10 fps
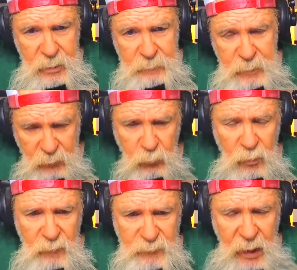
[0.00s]
it
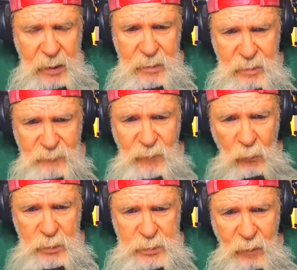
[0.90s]
would have taken the
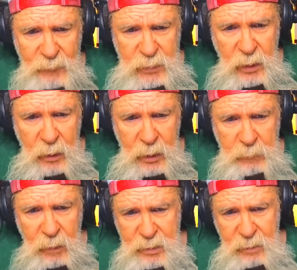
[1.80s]
focus off Sting,
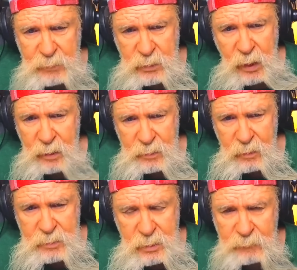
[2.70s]
especially if Sting had
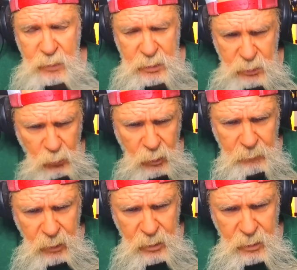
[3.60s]
done something to
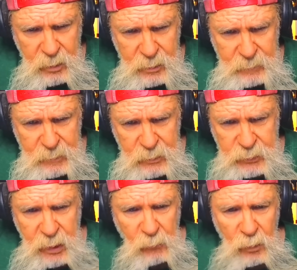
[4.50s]
him.
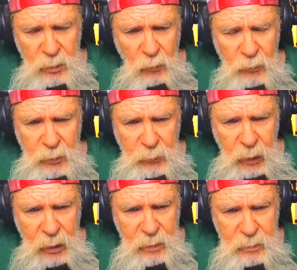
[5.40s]
Sting wasn't going to do that.